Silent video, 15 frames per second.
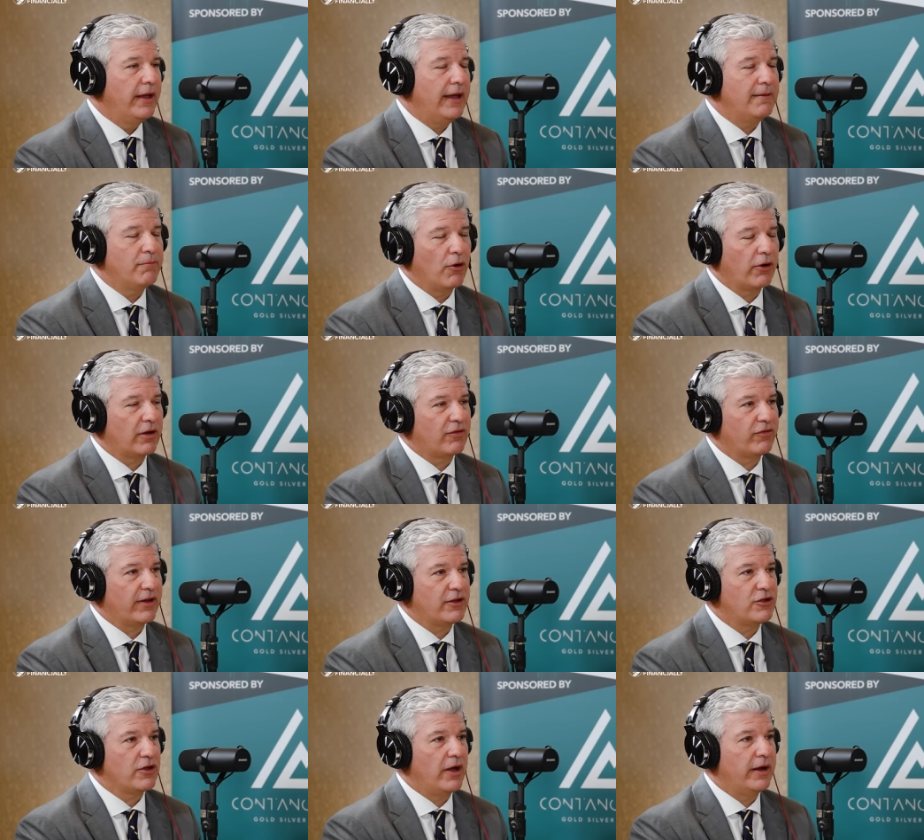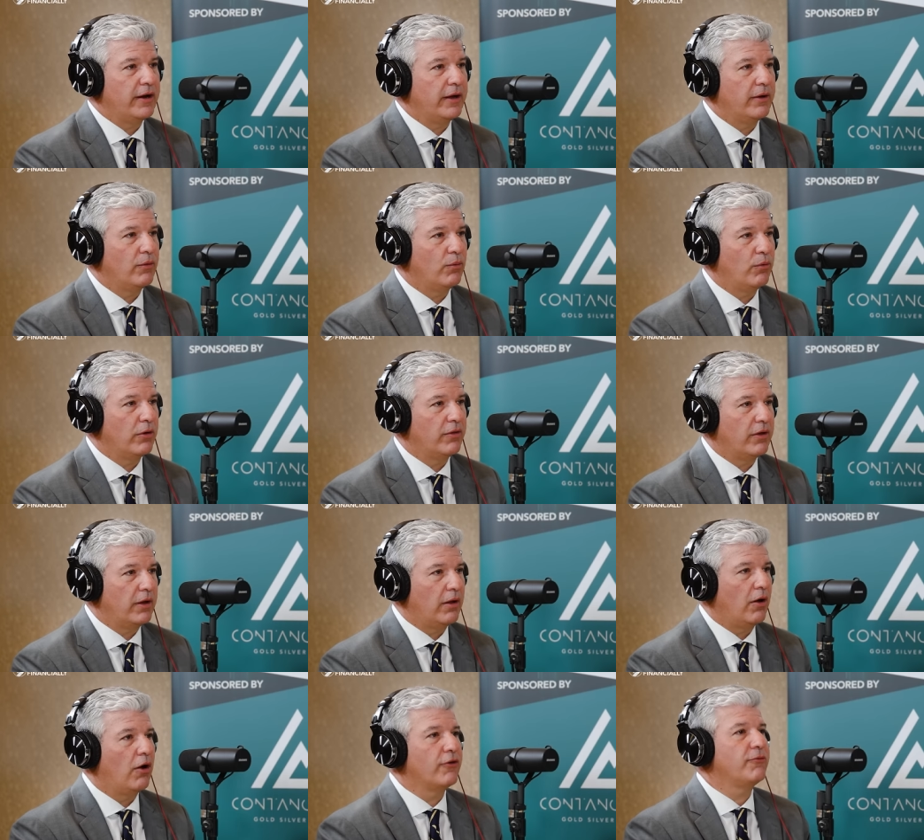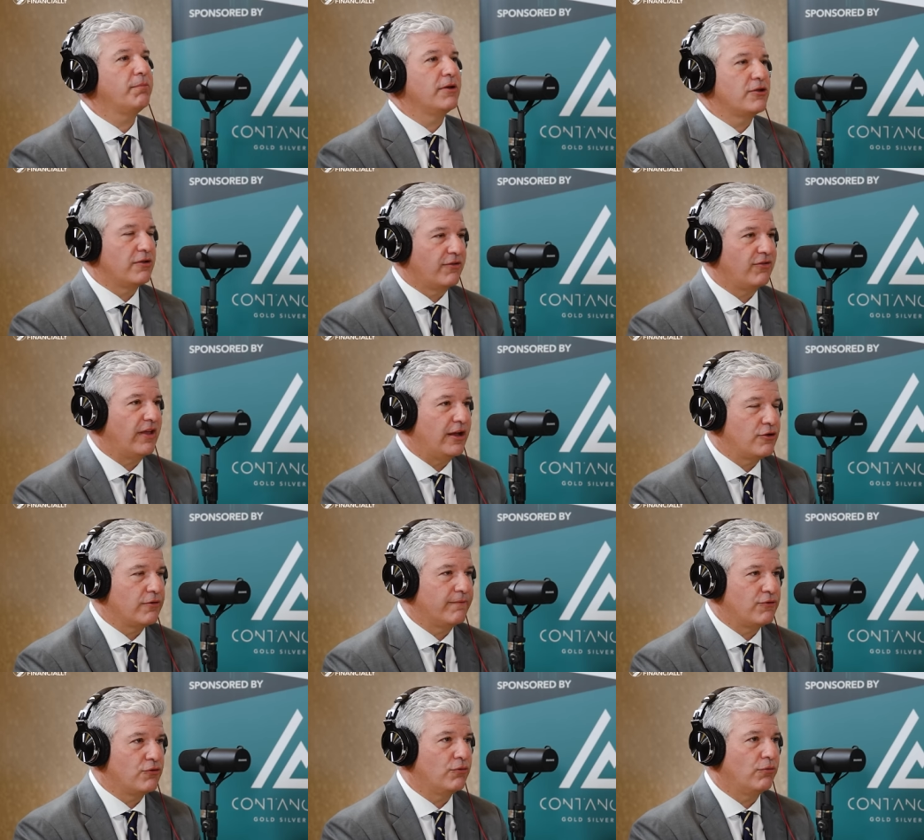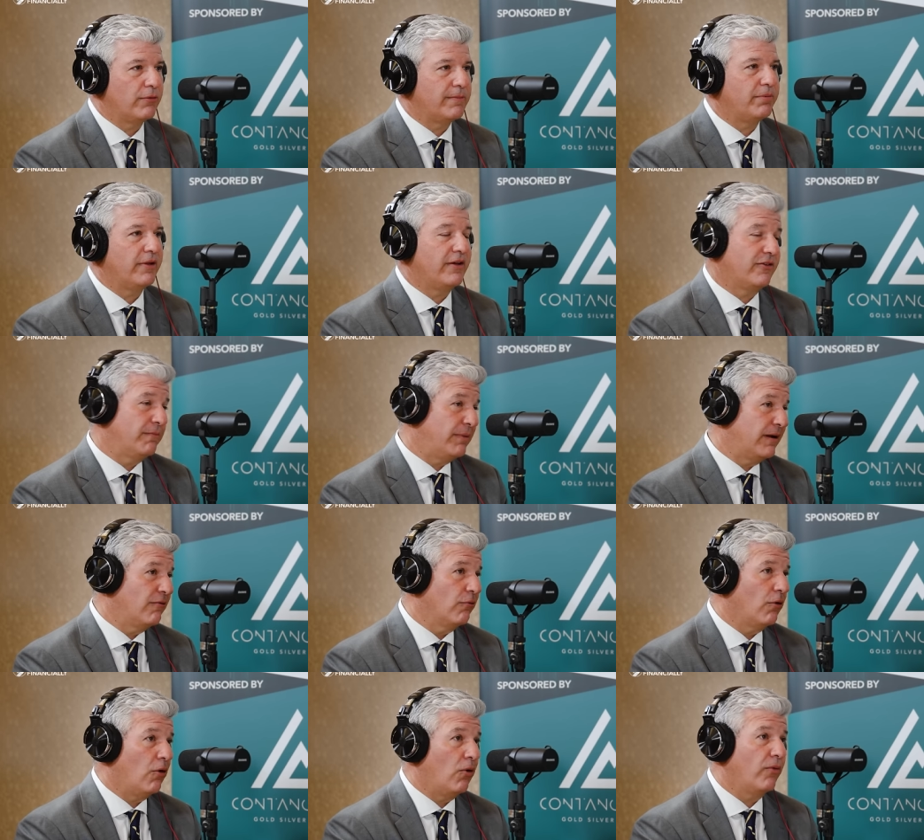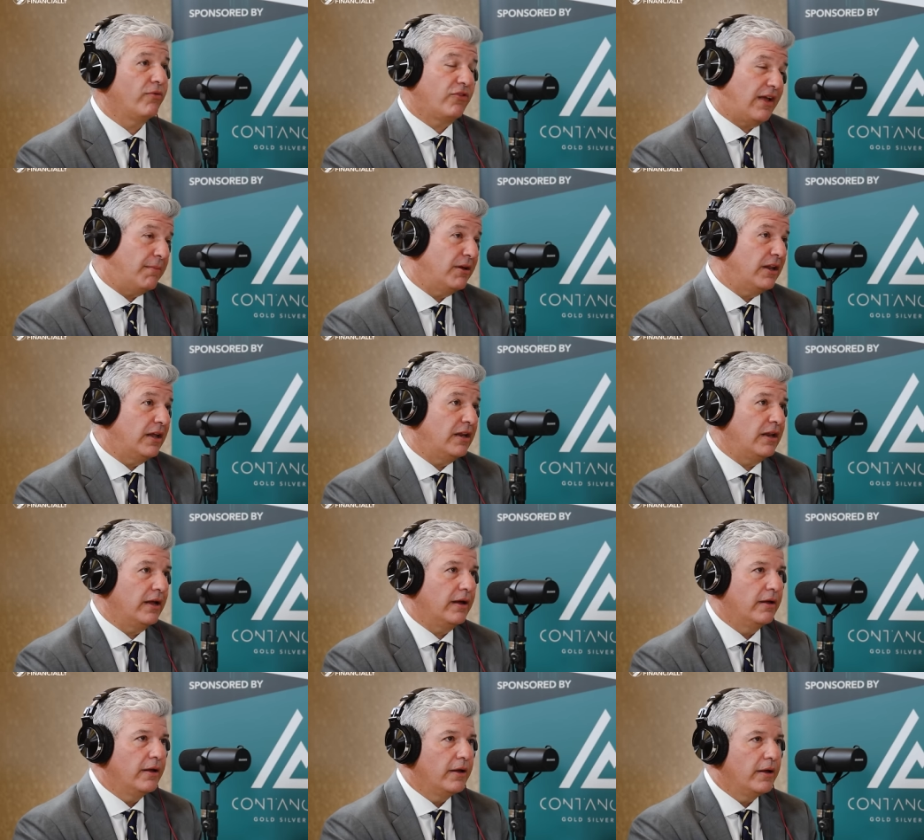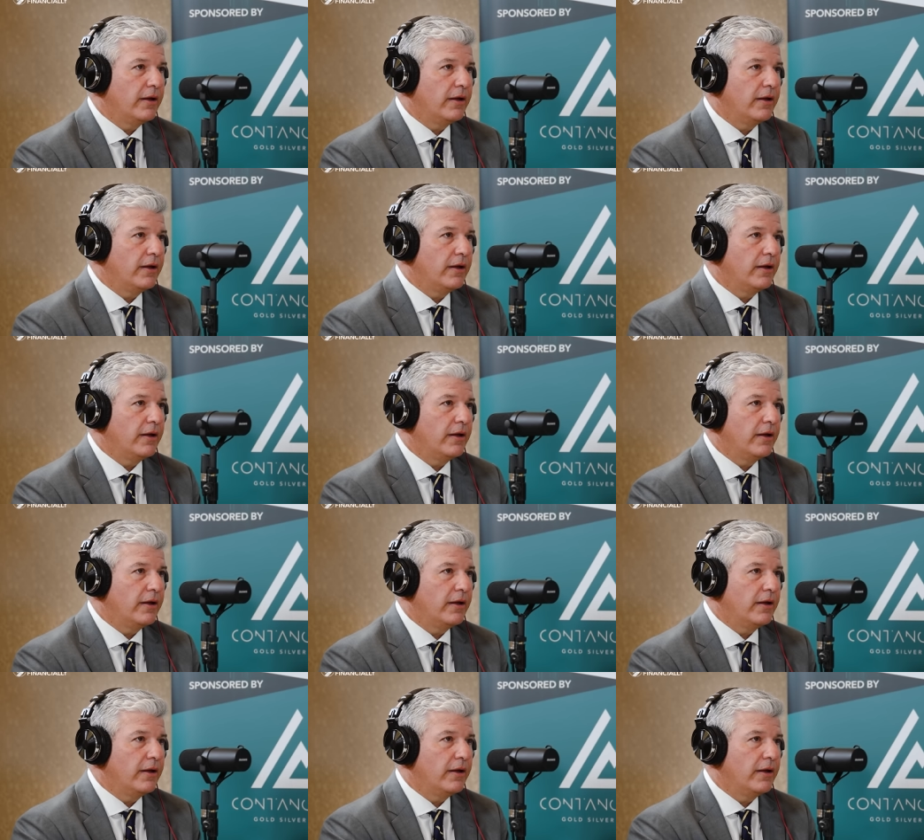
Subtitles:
in markets like China, where the auspicious nature of jewelry plays a big role. Same in India.